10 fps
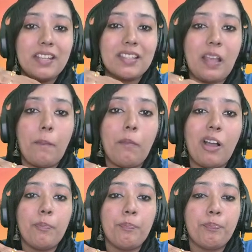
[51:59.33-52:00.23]
some
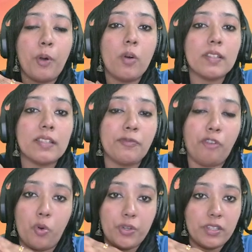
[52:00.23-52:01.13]

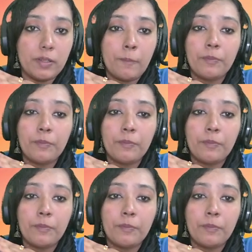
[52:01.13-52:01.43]
force.